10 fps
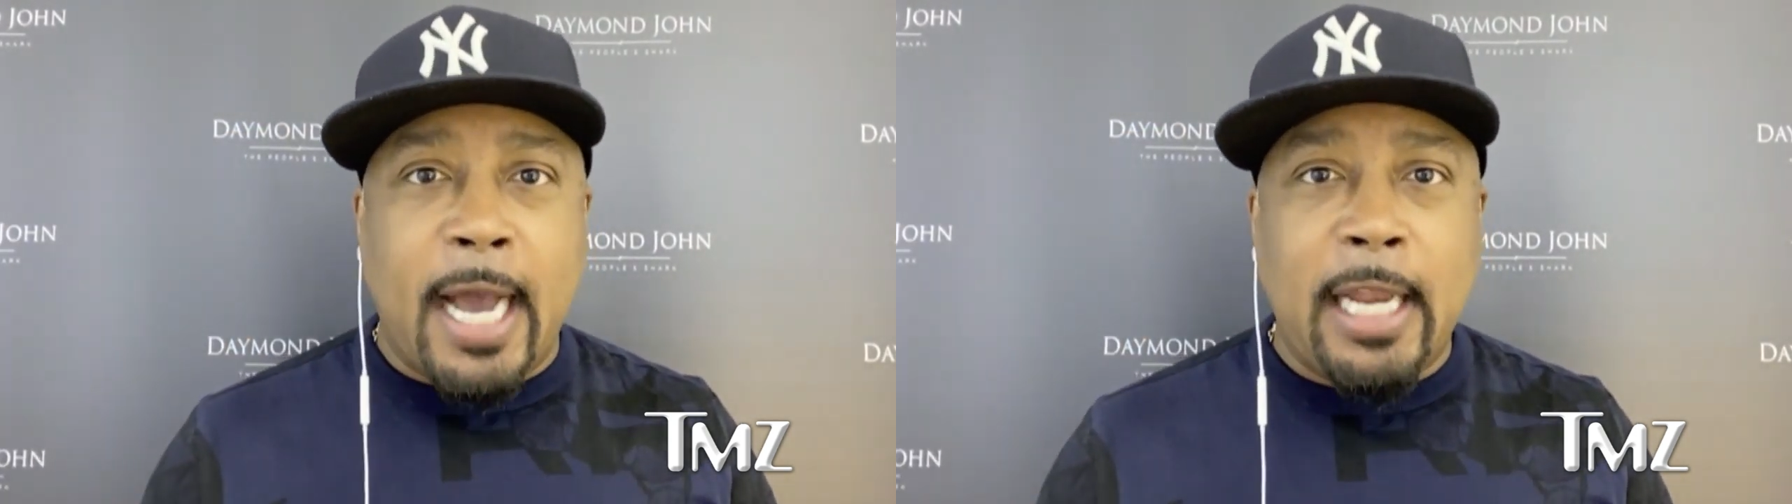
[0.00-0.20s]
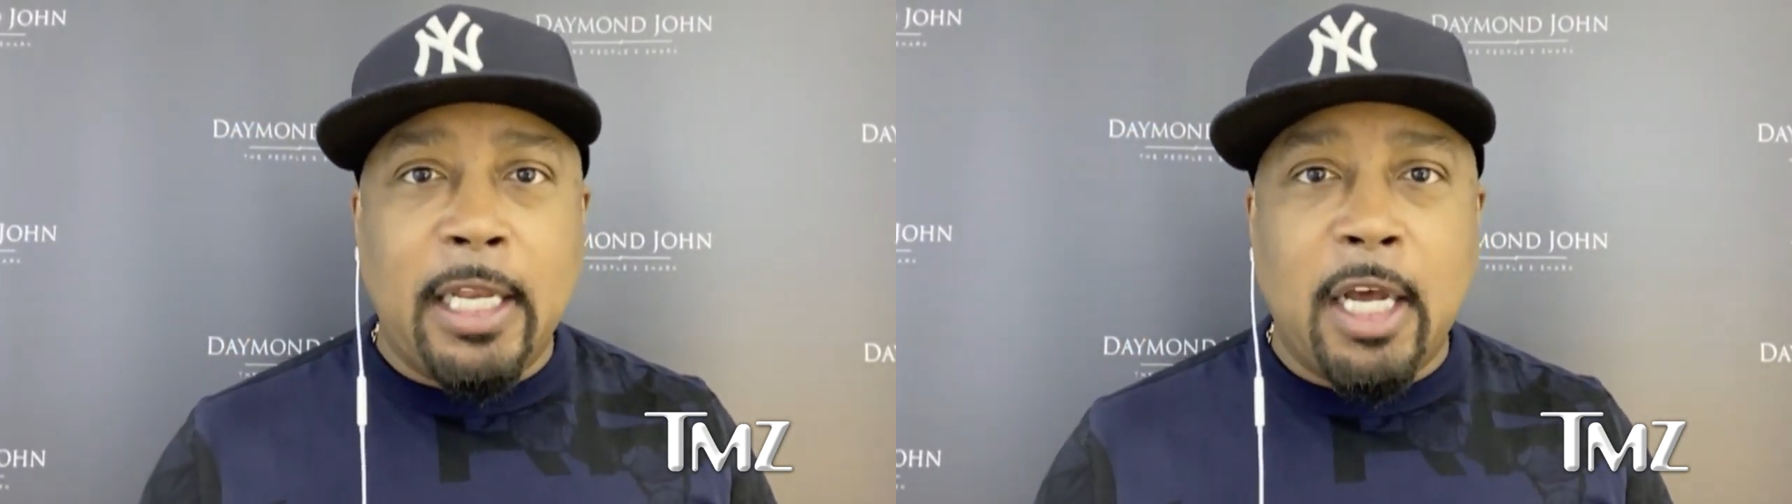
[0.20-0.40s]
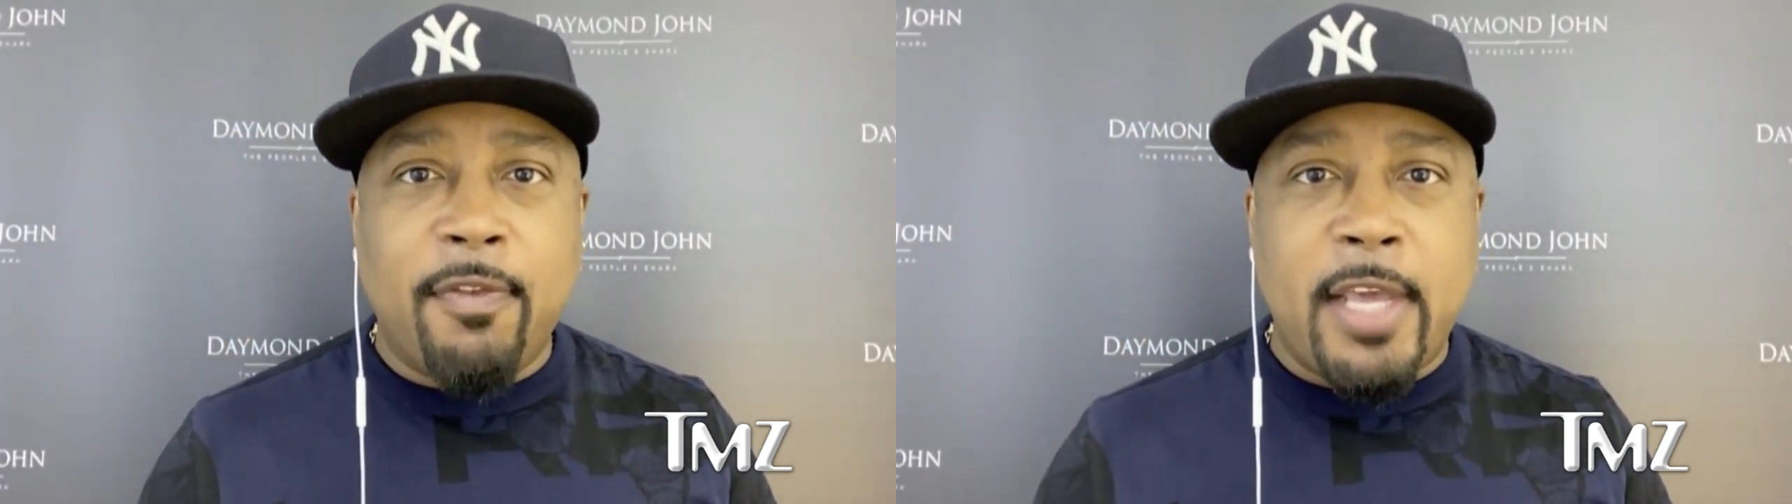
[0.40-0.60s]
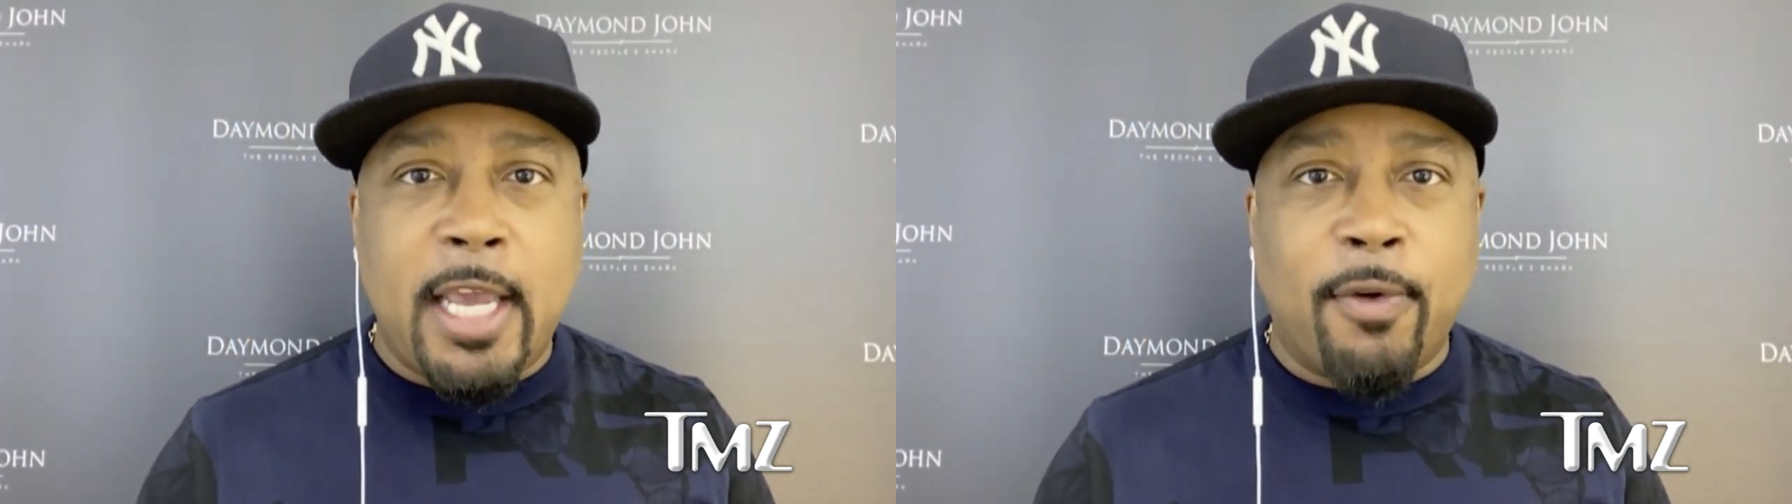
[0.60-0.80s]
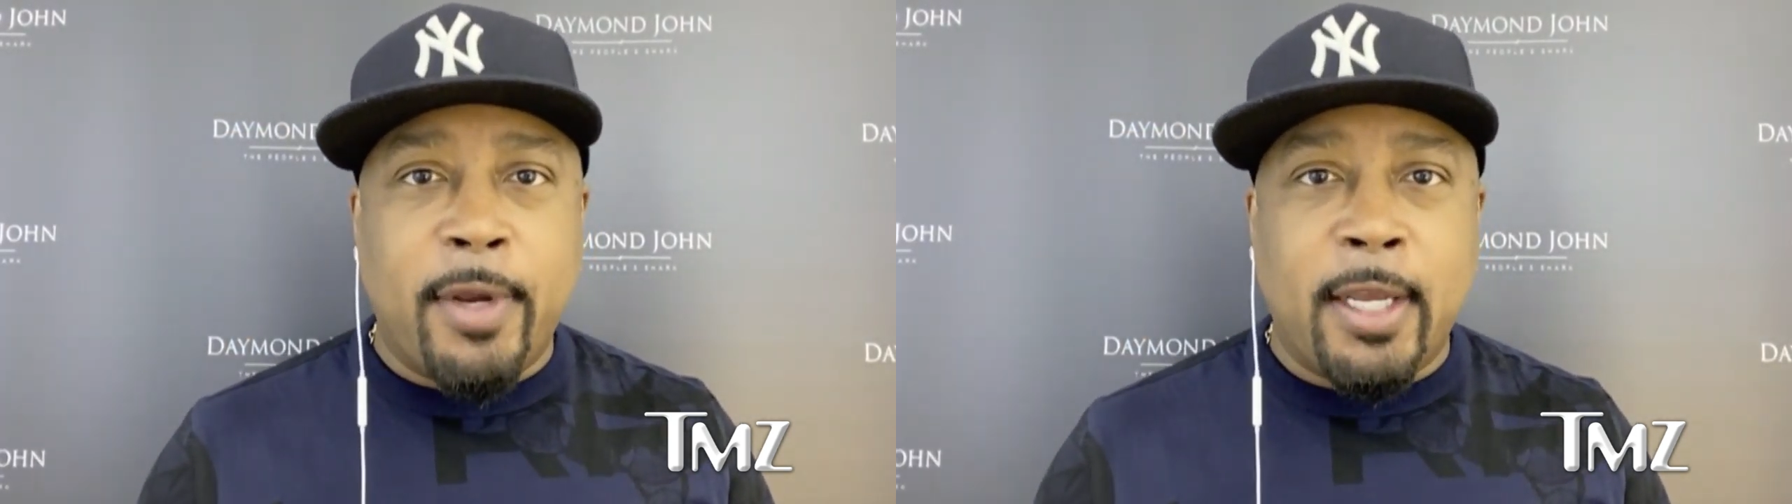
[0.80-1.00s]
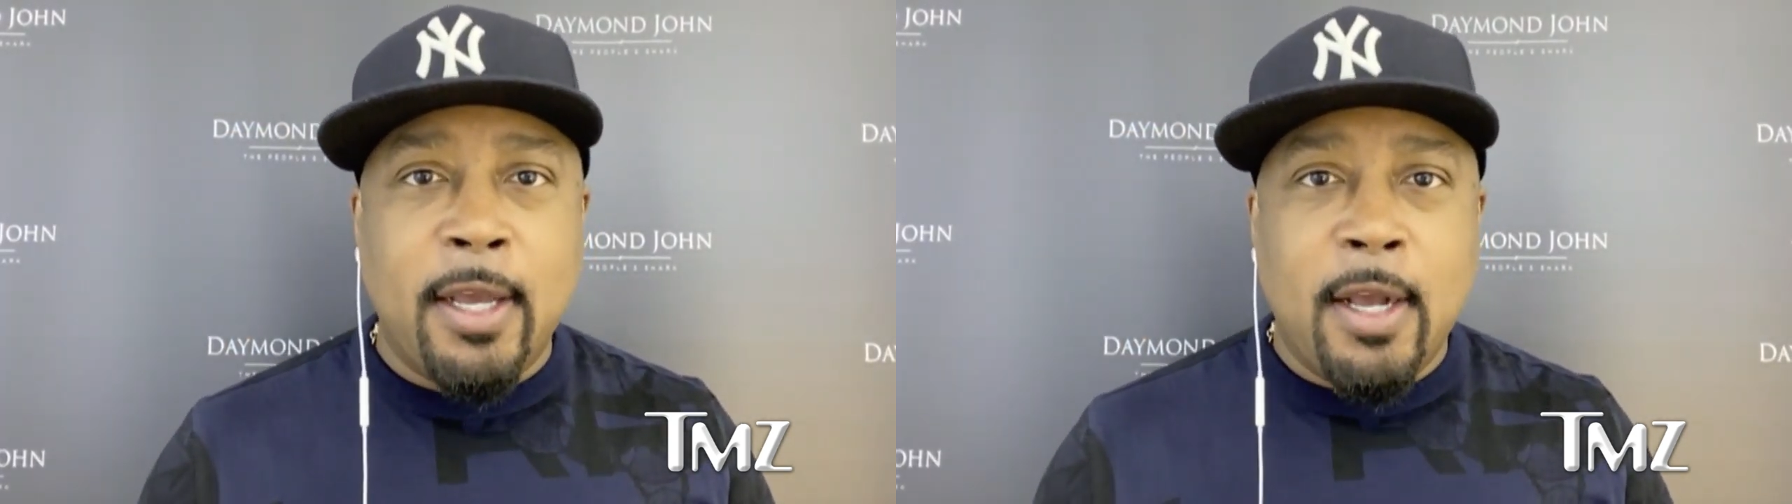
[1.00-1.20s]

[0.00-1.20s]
I loved hearing